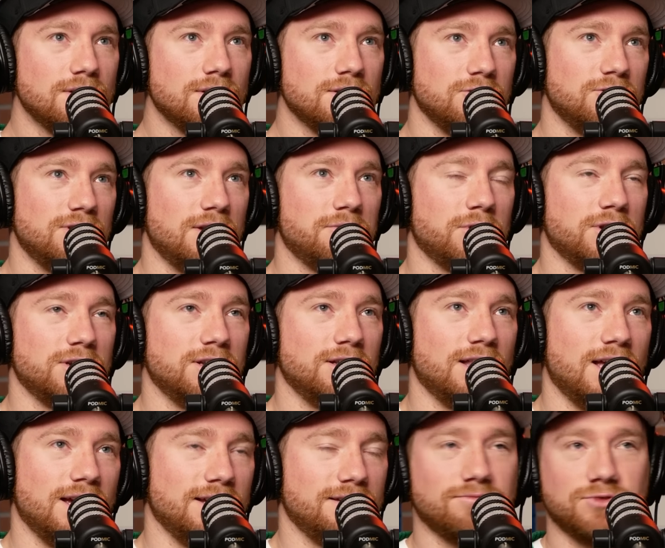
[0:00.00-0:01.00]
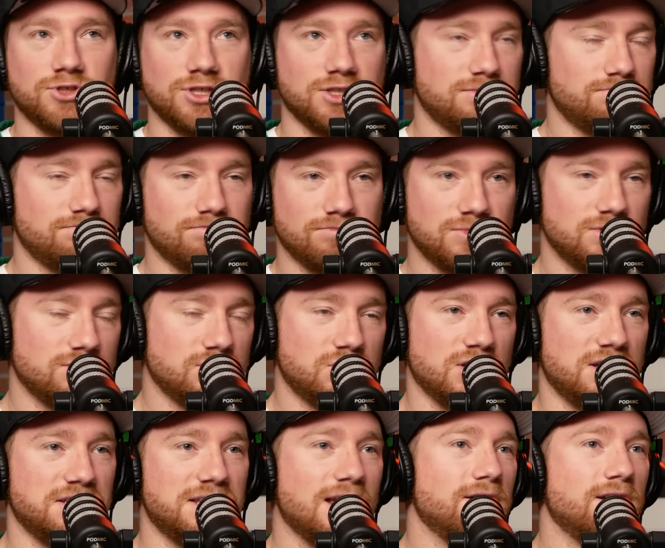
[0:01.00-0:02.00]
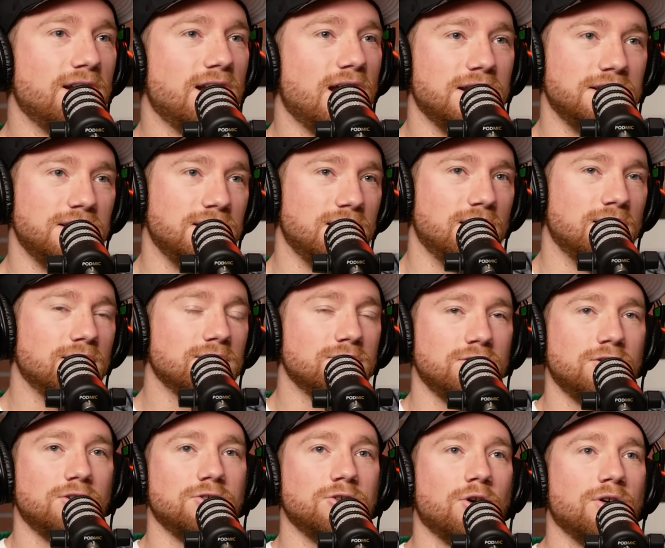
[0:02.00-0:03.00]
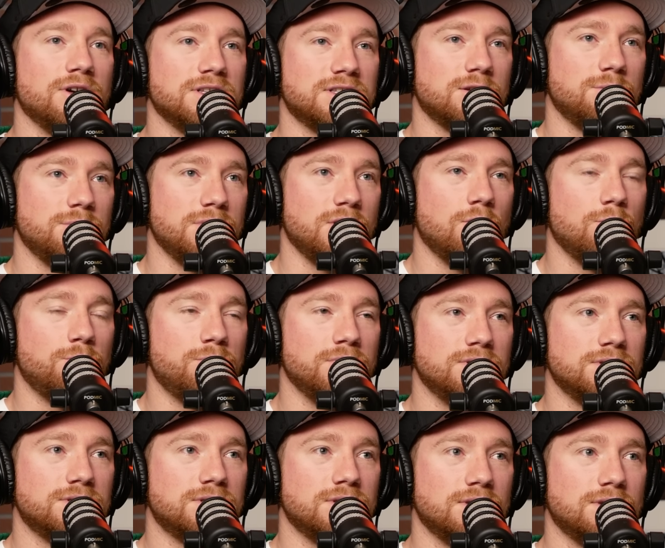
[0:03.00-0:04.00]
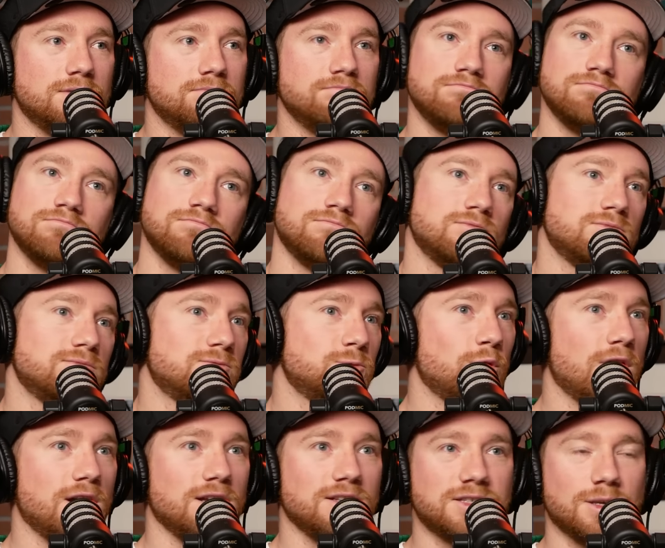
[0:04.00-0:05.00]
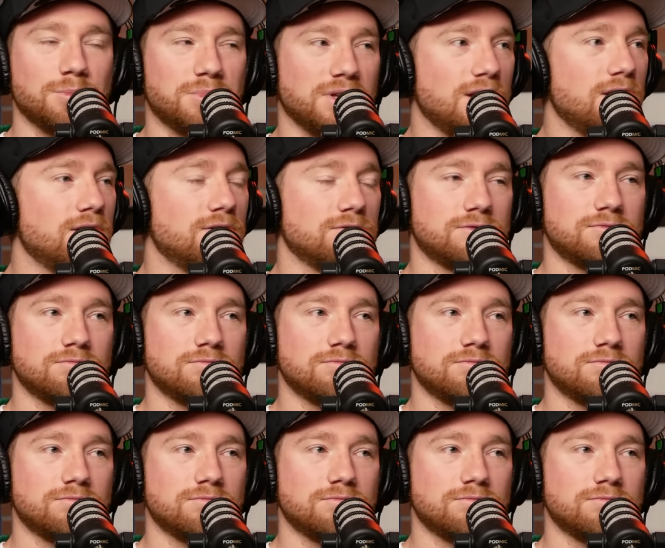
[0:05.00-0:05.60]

you're never going to, like, just shut down an idea. You know, you're always going to be open to trying something else.